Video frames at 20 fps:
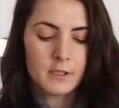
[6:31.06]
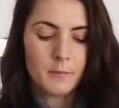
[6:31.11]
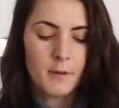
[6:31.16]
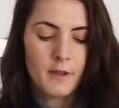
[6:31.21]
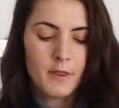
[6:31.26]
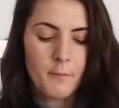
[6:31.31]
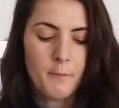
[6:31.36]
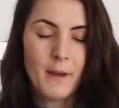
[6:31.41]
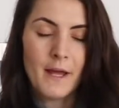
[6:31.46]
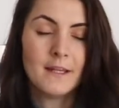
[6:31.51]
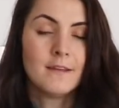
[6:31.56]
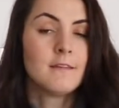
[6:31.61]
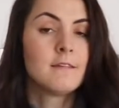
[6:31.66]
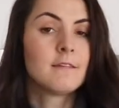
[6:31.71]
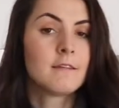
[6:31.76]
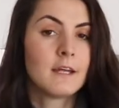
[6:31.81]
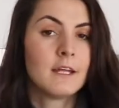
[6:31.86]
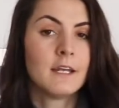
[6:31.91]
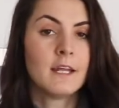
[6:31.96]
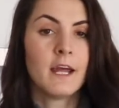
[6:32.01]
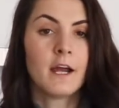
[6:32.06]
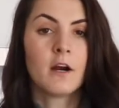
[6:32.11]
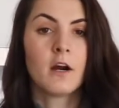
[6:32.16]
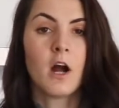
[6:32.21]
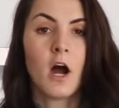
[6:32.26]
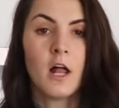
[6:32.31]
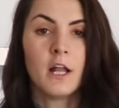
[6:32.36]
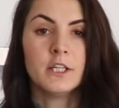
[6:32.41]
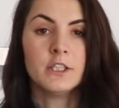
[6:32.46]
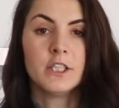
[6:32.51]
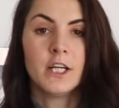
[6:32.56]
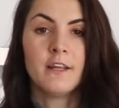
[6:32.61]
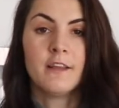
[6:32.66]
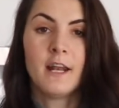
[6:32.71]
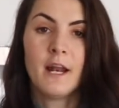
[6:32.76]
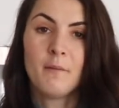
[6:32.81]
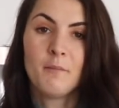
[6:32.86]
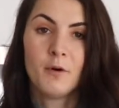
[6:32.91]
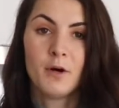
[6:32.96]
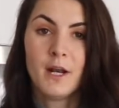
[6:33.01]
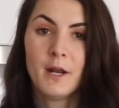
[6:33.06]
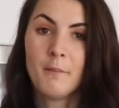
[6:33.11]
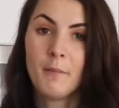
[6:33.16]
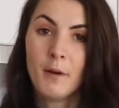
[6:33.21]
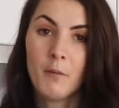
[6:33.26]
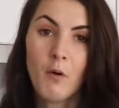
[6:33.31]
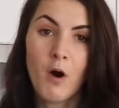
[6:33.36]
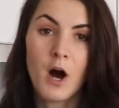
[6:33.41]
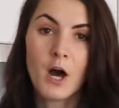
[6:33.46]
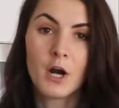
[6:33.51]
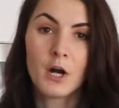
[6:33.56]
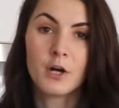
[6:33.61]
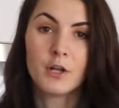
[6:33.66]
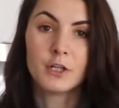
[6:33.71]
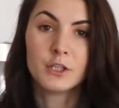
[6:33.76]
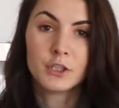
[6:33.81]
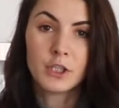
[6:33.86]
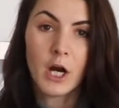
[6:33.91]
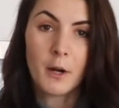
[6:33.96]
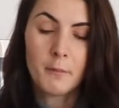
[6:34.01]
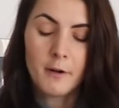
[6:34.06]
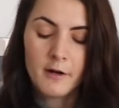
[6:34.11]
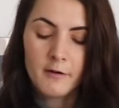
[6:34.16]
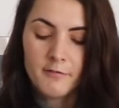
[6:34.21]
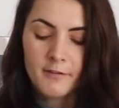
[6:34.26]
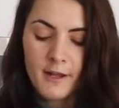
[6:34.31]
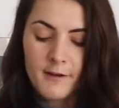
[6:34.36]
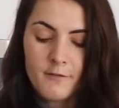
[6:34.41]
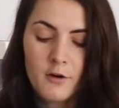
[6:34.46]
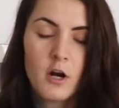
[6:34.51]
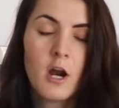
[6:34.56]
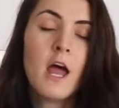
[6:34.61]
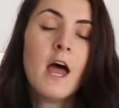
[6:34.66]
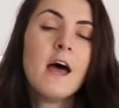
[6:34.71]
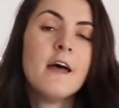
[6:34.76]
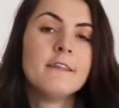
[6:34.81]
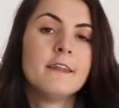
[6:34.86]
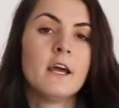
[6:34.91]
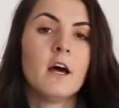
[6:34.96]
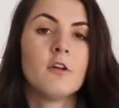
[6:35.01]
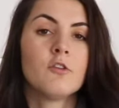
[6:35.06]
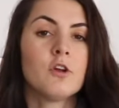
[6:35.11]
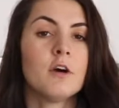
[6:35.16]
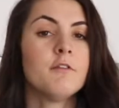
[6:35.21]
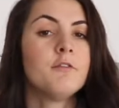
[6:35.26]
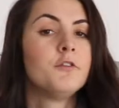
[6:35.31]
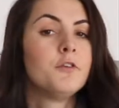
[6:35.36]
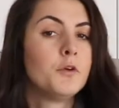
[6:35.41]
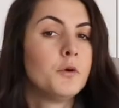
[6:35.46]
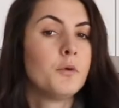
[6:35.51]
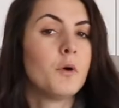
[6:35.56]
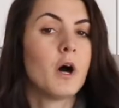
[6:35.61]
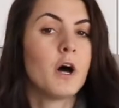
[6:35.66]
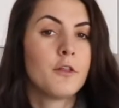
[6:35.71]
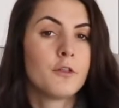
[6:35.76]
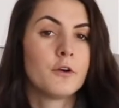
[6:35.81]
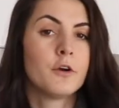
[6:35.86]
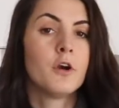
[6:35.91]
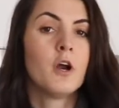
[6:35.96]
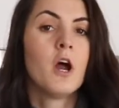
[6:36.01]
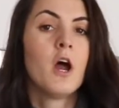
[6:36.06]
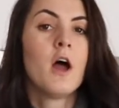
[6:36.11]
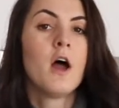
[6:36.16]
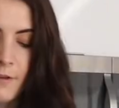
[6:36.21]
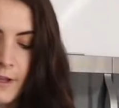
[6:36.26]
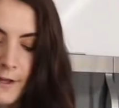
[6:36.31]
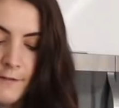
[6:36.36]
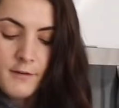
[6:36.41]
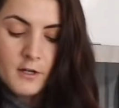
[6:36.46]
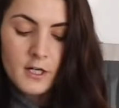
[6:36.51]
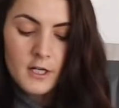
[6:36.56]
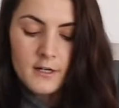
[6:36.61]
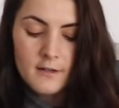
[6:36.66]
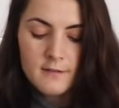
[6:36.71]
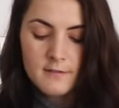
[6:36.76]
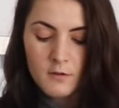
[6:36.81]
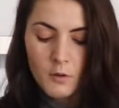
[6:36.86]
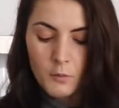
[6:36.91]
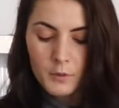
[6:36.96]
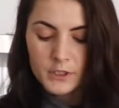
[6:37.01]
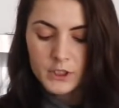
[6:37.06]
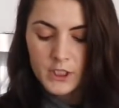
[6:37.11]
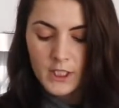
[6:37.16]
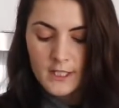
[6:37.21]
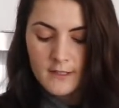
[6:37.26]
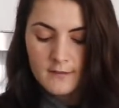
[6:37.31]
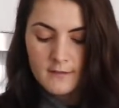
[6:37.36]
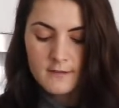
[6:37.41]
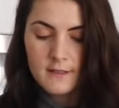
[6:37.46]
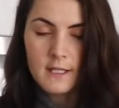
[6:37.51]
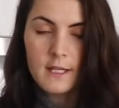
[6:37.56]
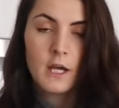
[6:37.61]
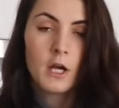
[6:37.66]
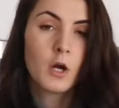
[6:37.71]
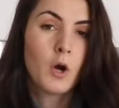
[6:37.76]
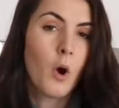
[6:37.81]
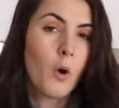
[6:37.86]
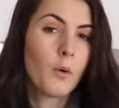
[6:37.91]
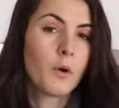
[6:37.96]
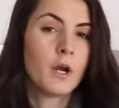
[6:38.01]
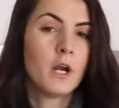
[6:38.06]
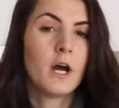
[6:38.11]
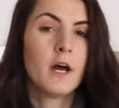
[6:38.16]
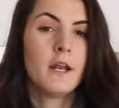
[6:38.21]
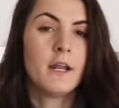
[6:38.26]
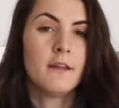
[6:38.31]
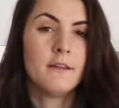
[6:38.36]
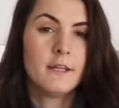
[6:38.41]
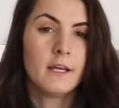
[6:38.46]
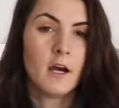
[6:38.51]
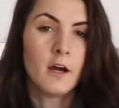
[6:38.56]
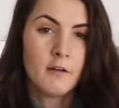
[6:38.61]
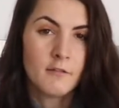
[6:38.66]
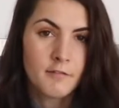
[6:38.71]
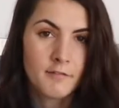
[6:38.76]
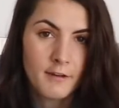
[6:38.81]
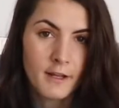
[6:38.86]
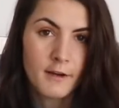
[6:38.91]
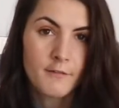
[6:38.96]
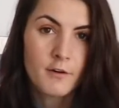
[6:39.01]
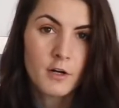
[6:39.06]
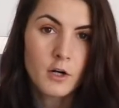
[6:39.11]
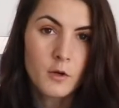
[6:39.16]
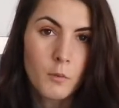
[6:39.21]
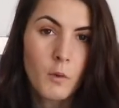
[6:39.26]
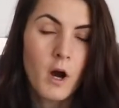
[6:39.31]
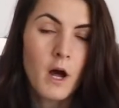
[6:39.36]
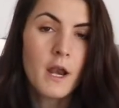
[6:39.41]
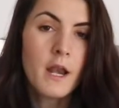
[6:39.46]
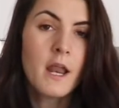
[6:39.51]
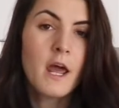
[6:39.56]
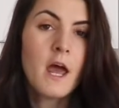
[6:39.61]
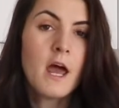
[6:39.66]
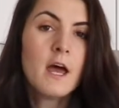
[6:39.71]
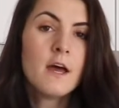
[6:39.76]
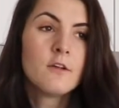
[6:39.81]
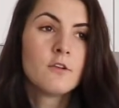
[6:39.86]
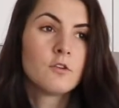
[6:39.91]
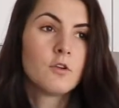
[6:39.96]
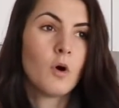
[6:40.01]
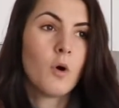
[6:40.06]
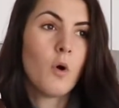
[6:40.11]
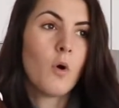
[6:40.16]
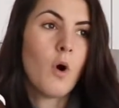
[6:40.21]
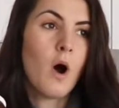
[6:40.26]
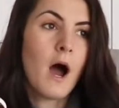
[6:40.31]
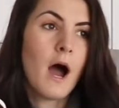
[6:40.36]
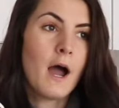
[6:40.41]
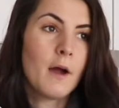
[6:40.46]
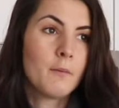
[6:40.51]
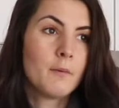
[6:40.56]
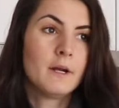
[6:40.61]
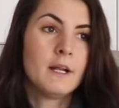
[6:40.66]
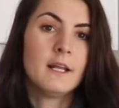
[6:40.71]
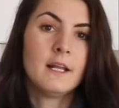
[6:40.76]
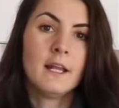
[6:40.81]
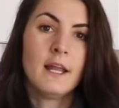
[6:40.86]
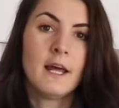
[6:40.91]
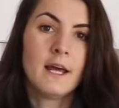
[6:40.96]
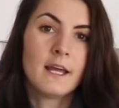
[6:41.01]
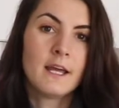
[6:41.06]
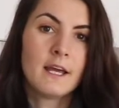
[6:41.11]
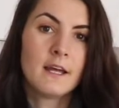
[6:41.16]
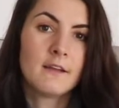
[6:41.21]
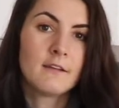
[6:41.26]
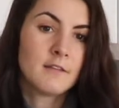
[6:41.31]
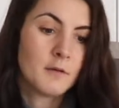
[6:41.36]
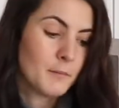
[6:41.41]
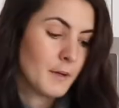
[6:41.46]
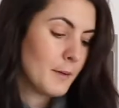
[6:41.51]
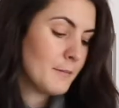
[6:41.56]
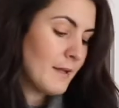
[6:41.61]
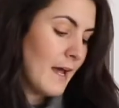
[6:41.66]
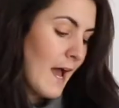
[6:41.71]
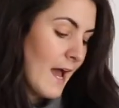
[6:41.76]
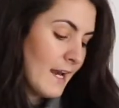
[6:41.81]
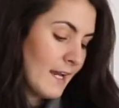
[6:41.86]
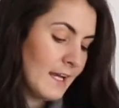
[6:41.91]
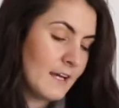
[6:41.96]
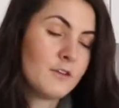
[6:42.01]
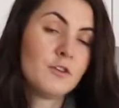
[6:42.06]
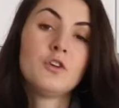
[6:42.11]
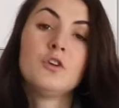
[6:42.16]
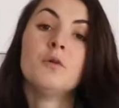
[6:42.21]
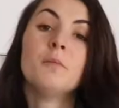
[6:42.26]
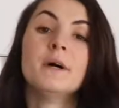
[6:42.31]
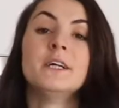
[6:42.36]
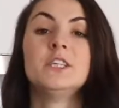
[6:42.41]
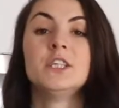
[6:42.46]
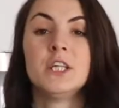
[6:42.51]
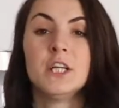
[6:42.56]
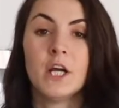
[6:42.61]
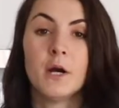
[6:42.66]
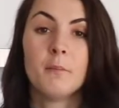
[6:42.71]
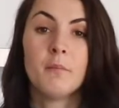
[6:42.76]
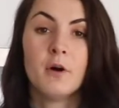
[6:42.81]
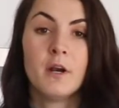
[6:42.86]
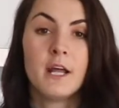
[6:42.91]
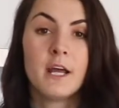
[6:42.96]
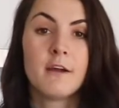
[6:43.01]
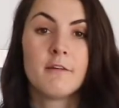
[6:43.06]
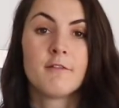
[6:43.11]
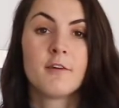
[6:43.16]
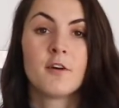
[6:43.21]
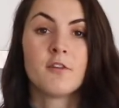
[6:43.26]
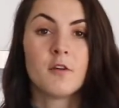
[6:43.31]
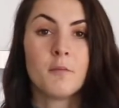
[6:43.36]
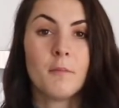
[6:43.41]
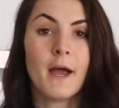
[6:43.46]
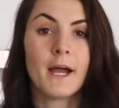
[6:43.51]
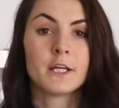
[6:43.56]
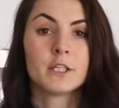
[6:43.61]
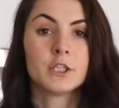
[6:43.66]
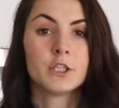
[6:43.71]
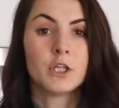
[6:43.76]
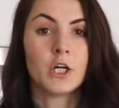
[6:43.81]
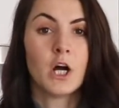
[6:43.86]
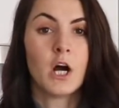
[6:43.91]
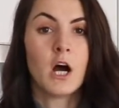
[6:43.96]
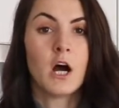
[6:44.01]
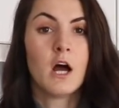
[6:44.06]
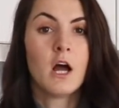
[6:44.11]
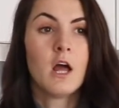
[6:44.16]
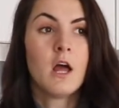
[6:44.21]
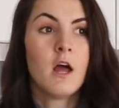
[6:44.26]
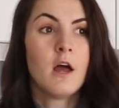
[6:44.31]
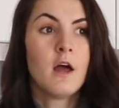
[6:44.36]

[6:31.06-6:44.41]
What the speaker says: about the Ben's Skincare collagen that I put in my water, the strawberry flavor. They also have two other flavors, which is the coconut and the unflavored one. So I really like sometimes adding it to my chia pudding for some extra